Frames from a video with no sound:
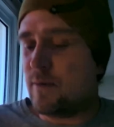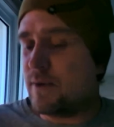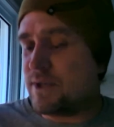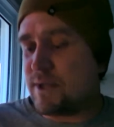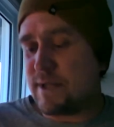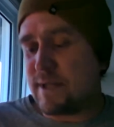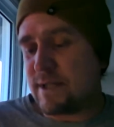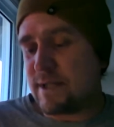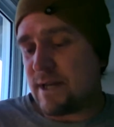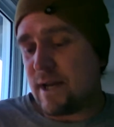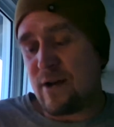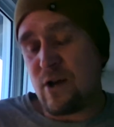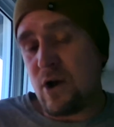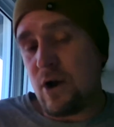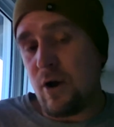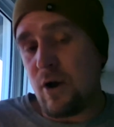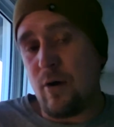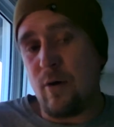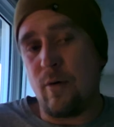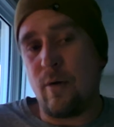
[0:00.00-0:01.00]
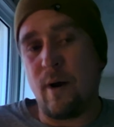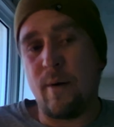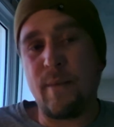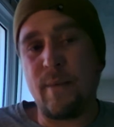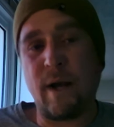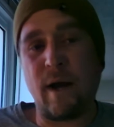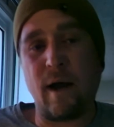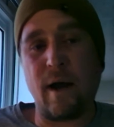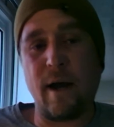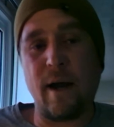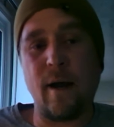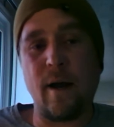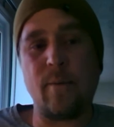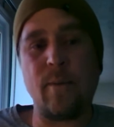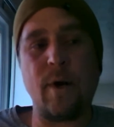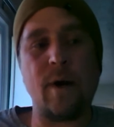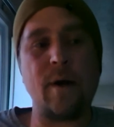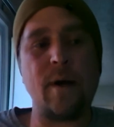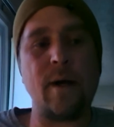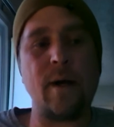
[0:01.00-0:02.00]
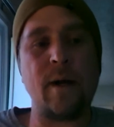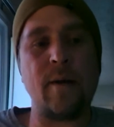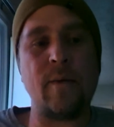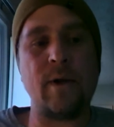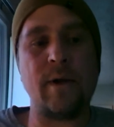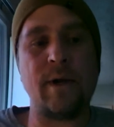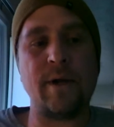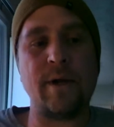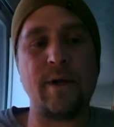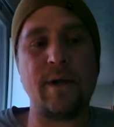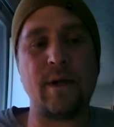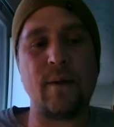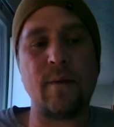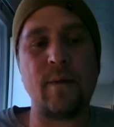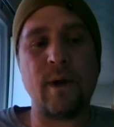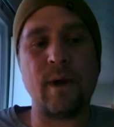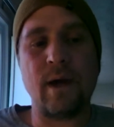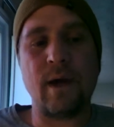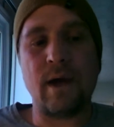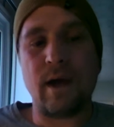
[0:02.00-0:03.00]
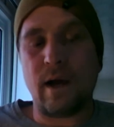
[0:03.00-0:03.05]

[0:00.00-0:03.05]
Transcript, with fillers: And he would just say, "No, I'm not. I'm not going to emulate them.